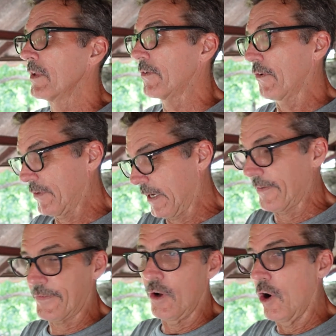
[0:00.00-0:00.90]
So she got
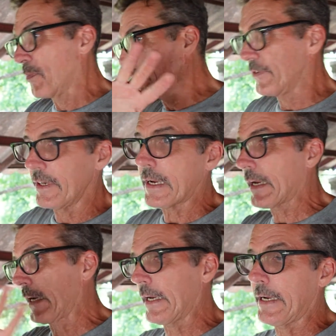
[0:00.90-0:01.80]
soap, and she
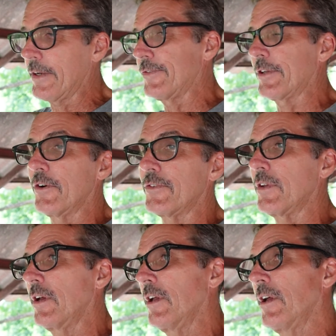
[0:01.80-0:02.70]

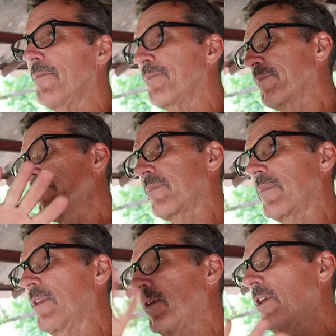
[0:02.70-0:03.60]
goes,
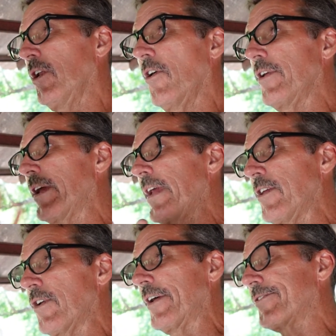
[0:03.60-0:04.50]
you know,
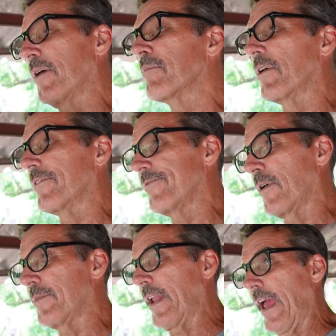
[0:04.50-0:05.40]
you got sunburn
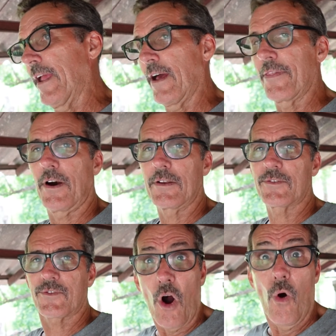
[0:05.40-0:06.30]
from today. And I thought,
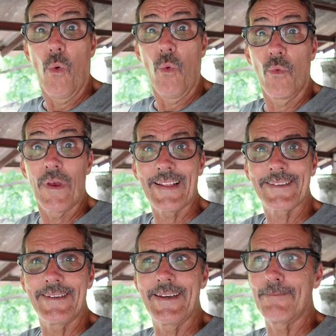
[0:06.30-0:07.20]
oh,
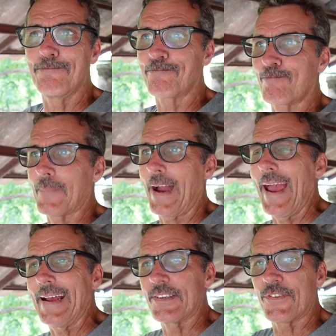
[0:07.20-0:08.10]
that's it. I
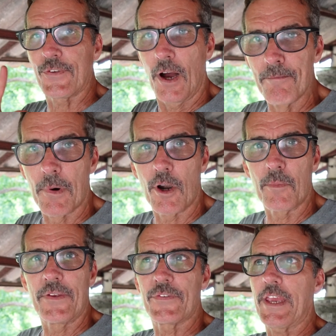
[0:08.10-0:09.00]
had sunburn.
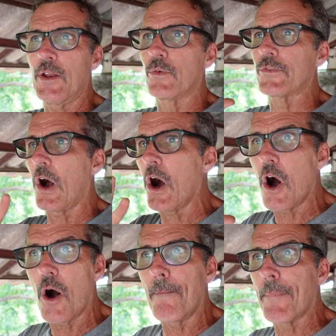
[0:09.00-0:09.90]
My skin was
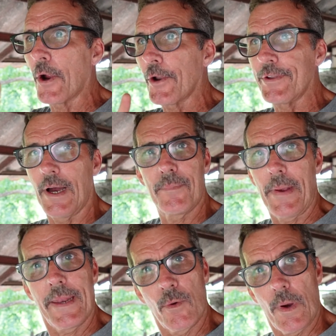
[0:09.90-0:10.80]
all burnt up
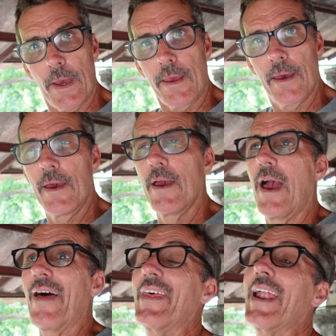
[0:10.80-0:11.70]
anyway.
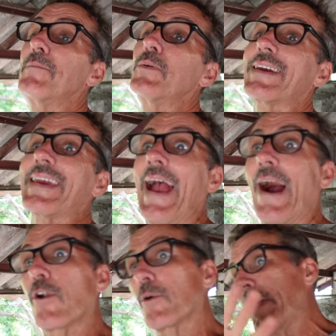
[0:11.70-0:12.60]
And then I put
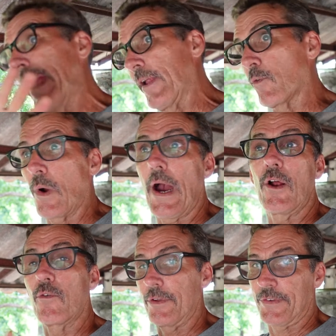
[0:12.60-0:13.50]
counter pain right
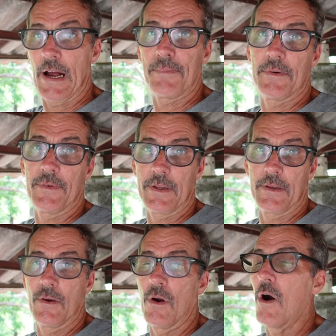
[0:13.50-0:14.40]
over the top of it.
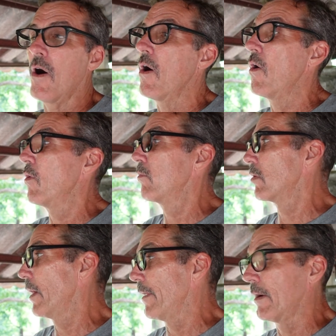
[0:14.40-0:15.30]
Oh,
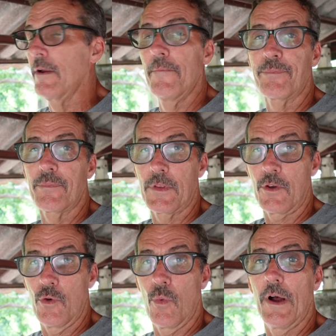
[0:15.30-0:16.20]
brother.
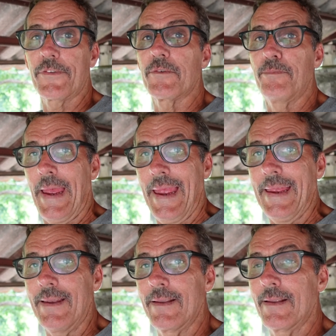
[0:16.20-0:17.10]
You want some
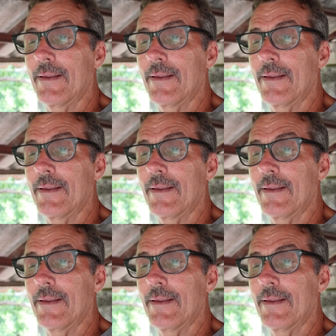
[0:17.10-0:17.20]
pain?